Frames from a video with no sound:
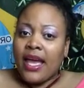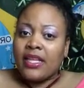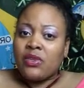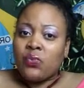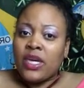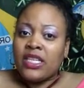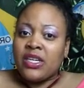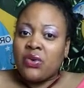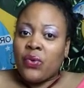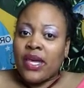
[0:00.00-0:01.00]
And we
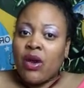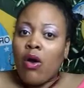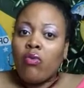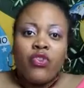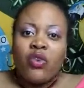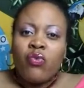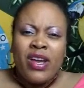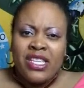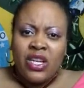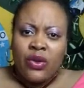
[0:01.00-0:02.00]
deal in conflict
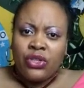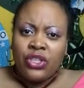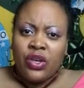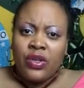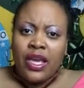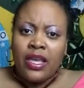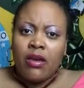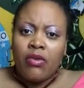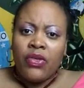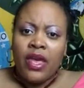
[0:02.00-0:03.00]
resolution in
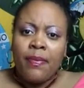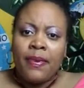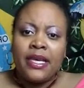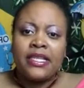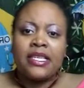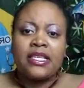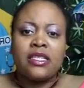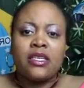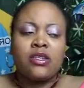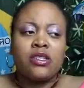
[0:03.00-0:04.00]
our theatre
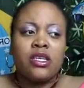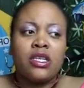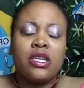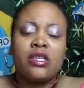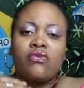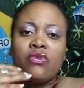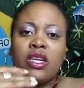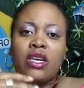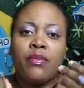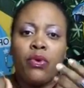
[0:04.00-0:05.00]
pieces, and I just think that it's
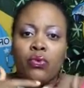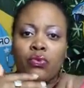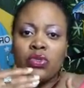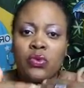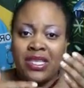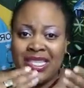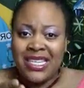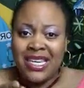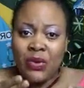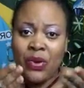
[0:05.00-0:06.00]
really important to
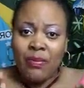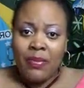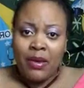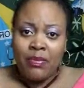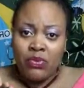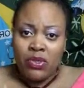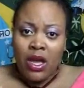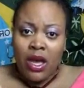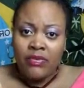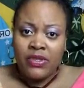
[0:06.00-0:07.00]
instill in people's
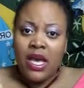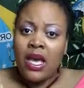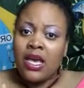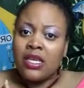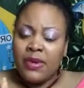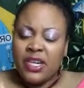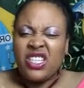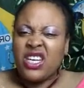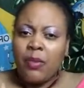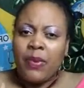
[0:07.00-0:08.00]
lives,
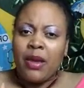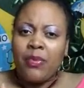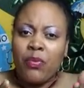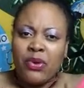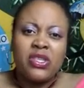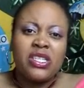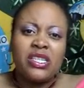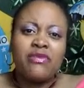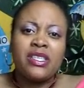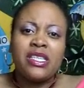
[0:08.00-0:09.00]
especially young people,
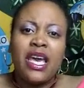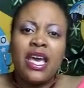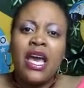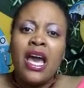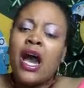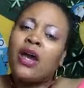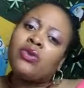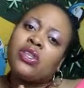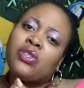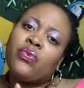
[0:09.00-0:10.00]
positivity.
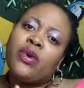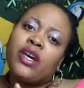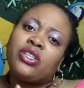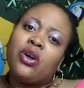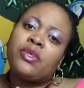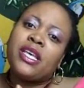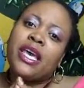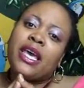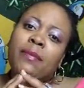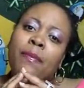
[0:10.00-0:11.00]
I also do workshops
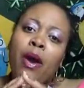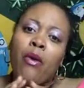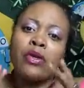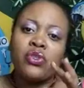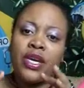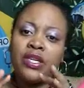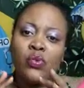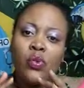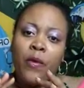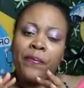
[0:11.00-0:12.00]
in poetry
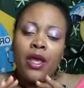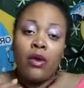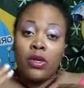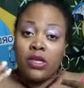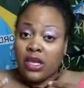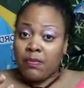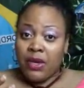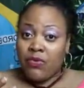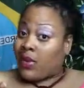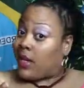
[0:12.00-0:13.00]
as well, which can
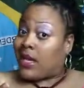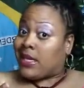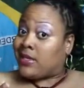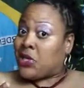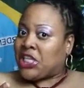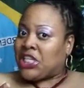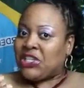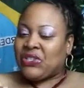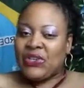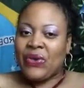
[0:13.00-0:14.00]
be really
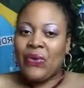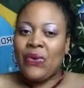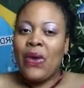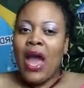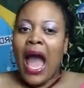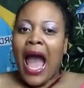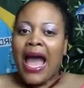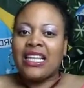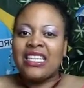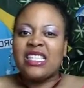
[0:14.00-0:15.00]
exciting too,
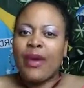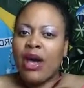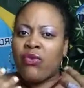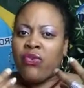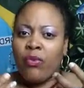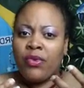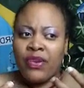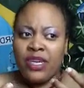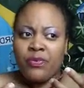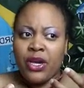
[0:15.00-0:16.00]
and it's about a form
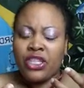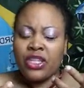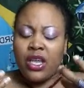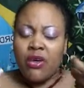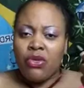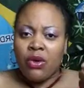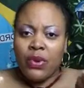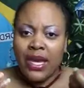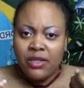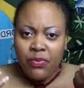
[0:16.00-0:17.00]
of expression. I don't
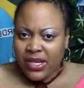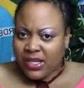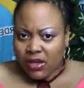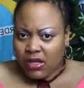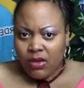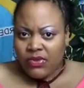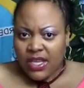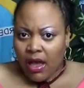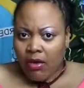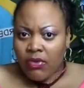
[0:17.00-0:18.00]
think we express
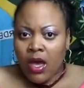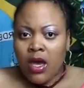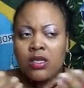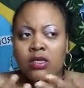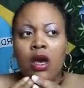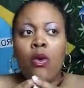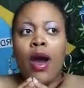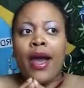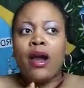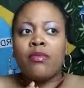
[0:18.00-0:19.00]
ourselves enough,
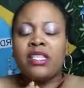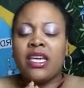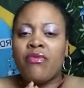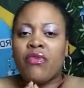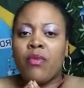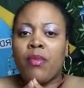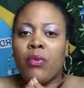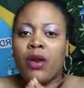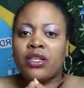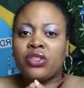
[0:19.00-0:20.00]
so I come together in
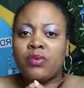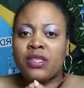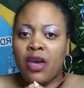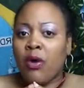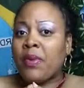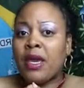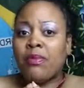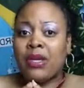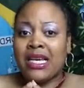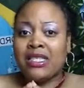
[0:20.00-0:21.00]
my workshops to help
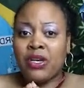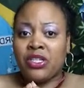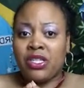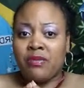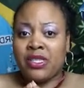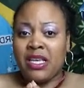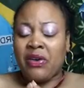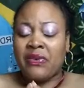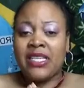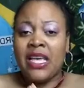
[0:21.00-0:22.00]
people express
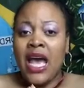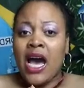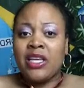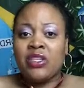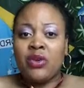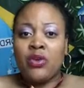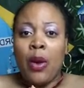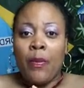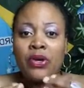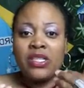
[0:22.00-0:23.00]
themselves. I
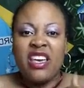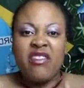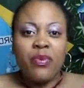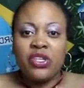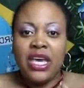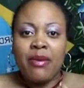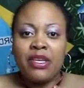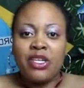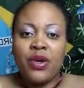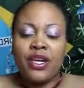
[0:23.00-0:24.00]
do positive body
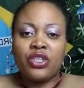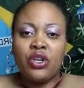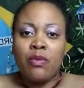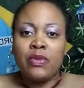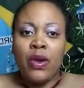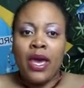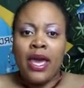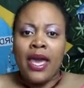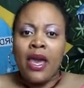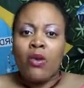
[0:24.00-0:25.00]
image workshops
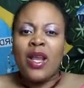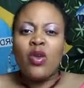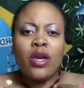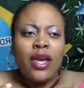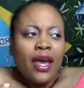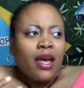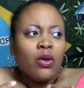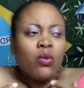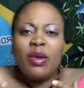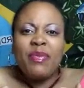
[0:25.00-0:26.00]
where we look at how
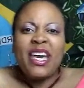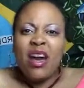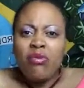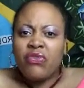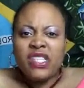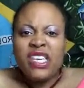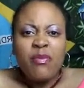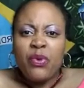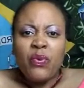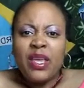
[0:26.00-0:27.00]
can we be
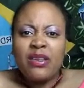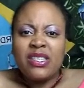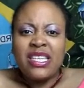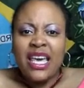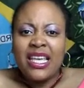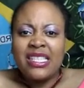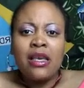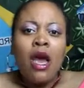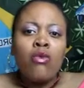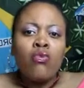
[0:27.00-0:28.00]
comfortable in our
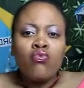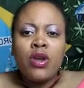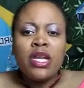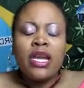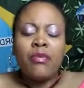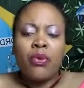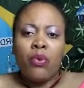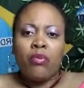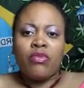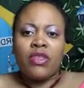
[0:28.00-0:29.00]
skins. Really
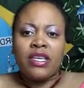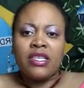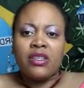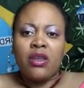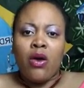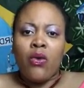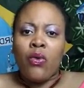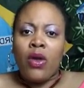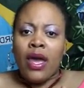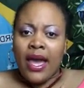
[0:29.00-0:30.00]
important thing to
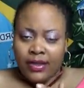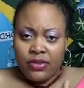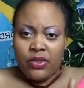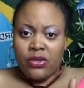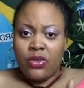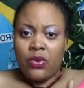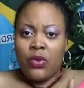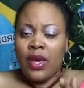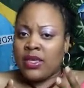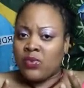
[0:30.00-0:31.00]
know and to
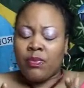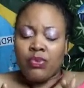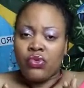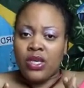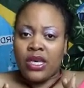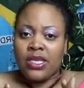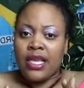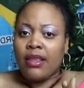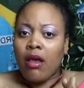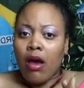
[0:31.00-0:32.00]
do as we proceed
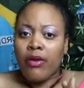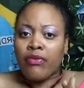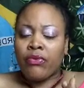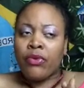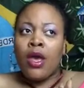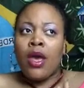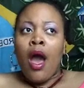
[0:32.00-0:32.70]
in life.